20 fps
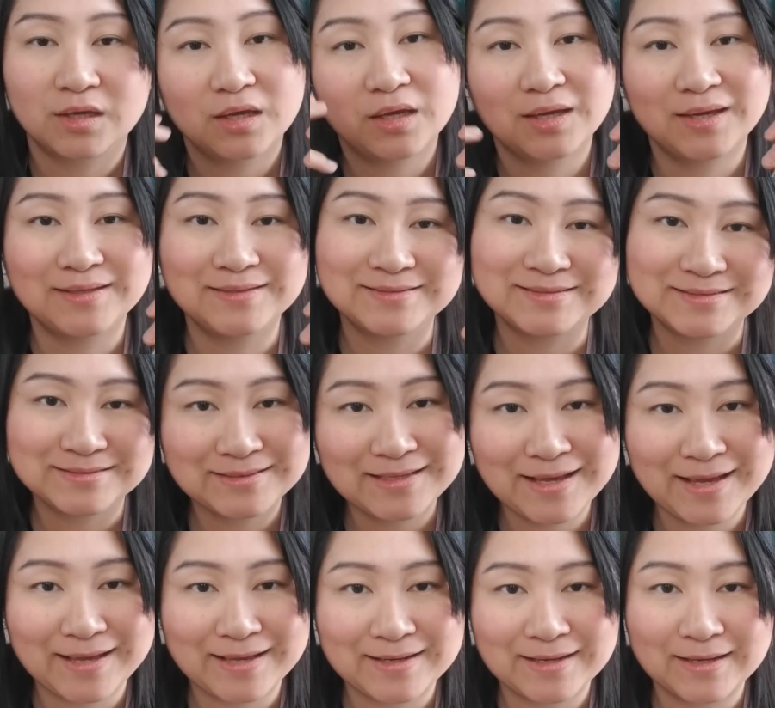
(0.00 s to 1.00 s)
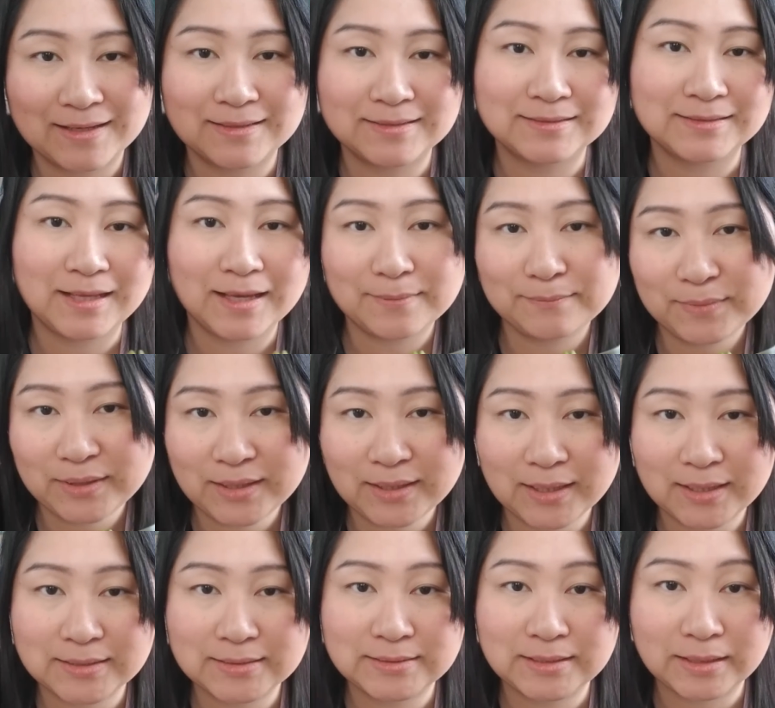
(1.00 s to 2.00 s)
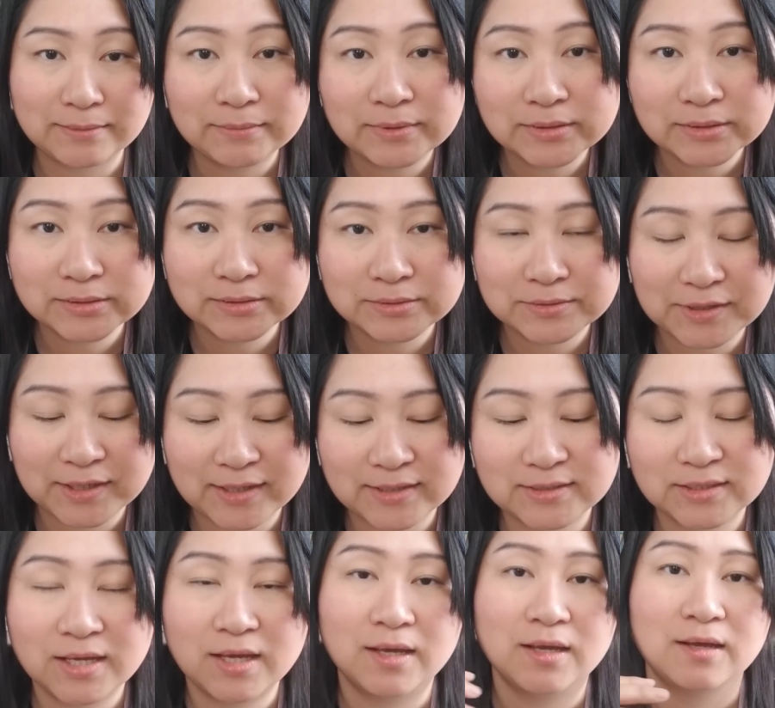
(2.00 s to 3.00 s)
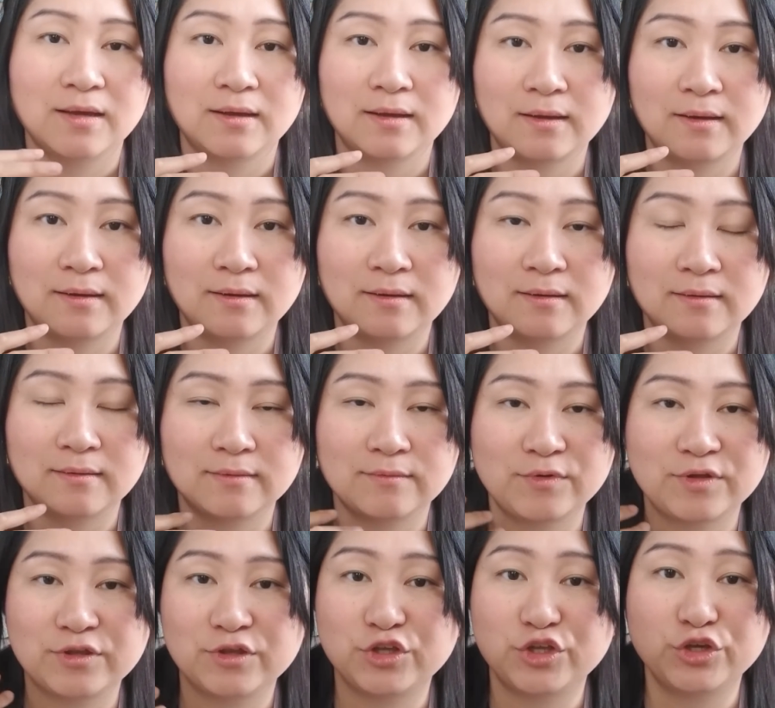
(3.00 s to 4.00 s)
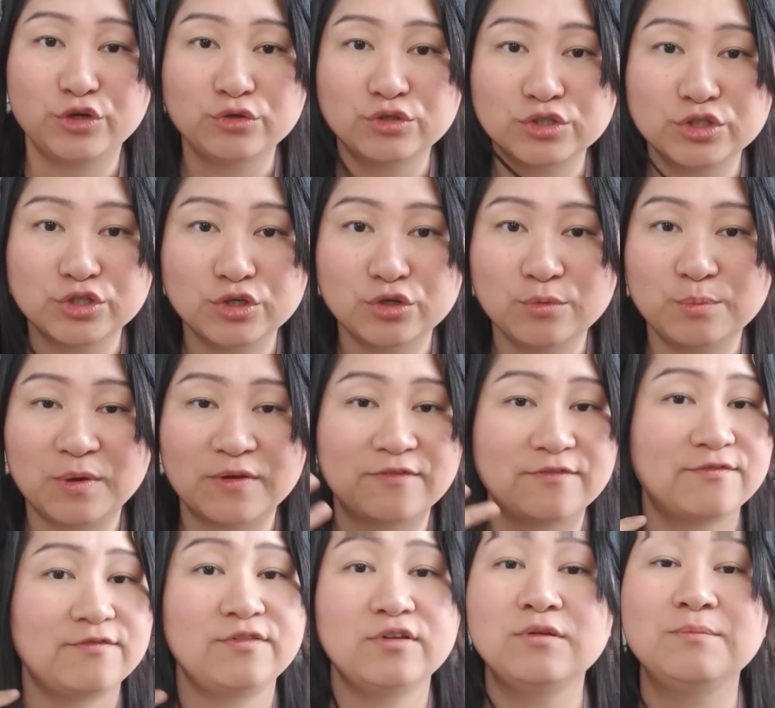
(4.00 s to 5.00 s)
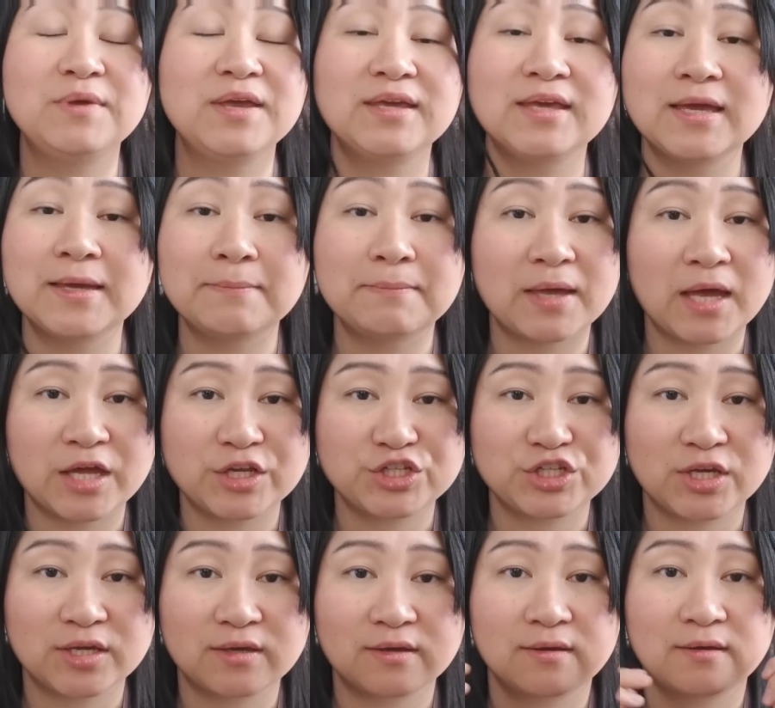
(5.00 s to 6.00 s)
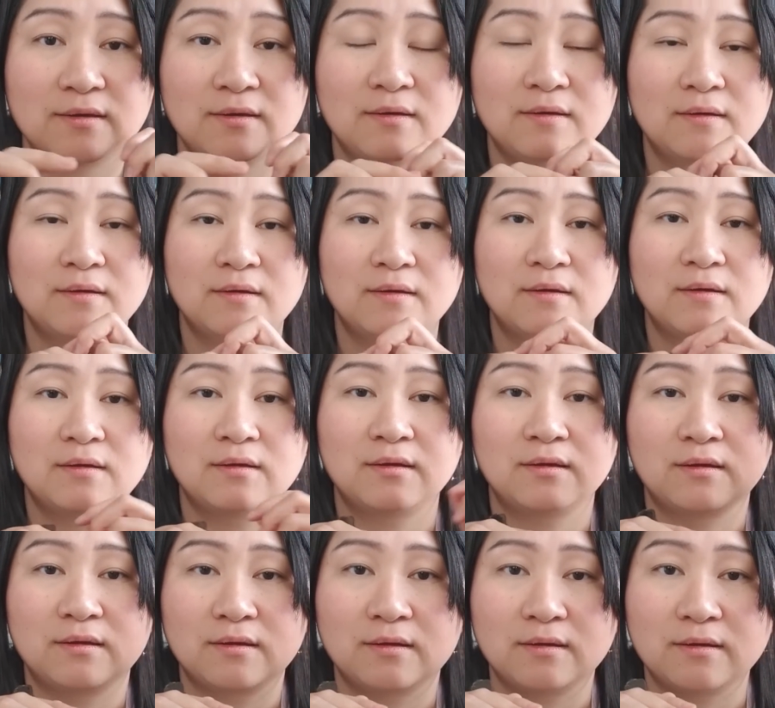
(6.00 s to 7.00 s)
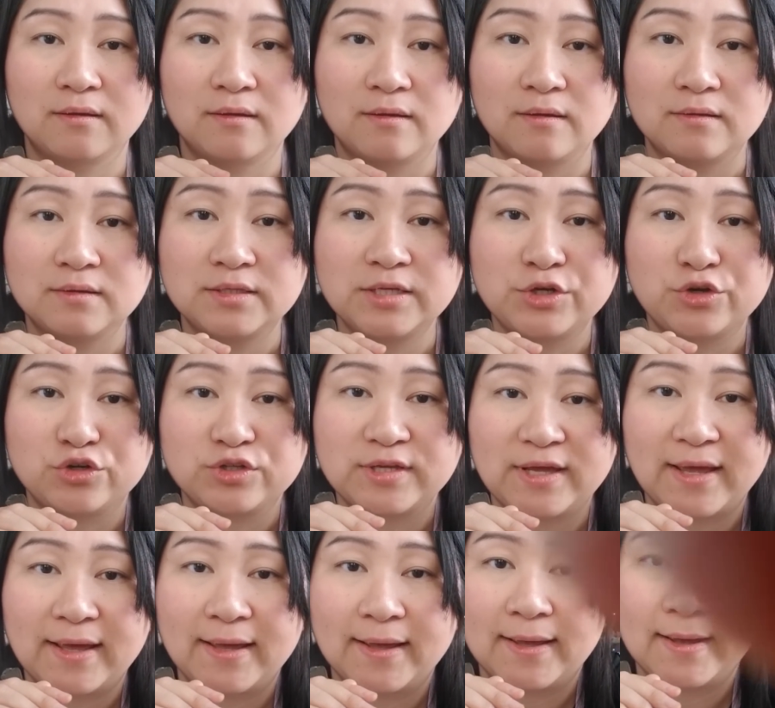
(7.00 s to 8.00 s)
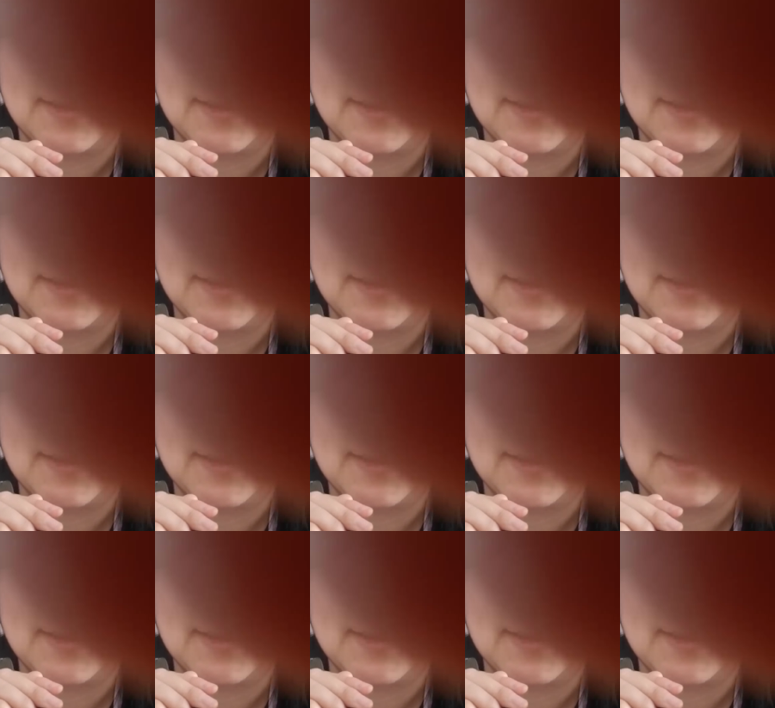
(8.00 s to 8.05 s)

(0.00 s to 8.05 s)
Instead, let me demonstrate uh, with YouTube filmmaking magic. Dinner time.